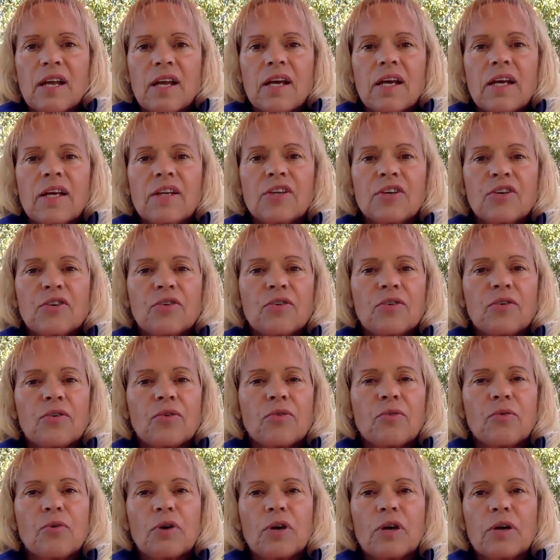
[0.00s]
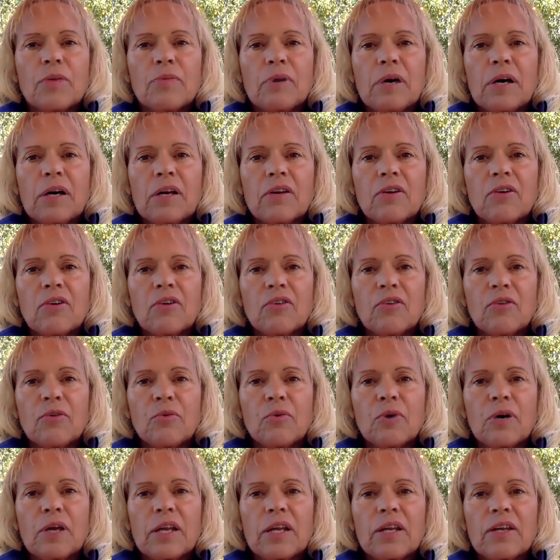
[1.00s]
and you're worried about all the
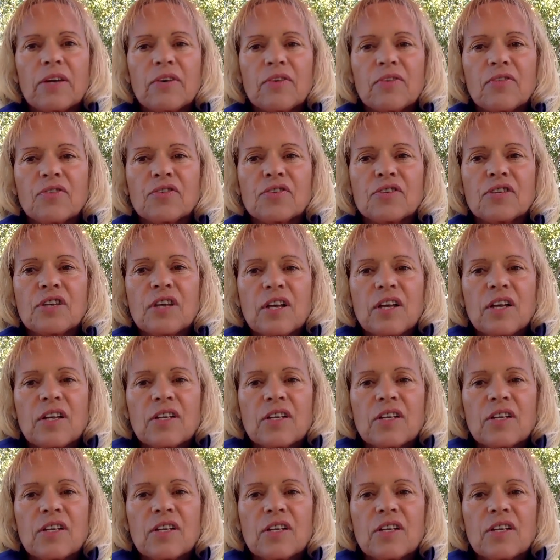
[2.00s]
what ifs.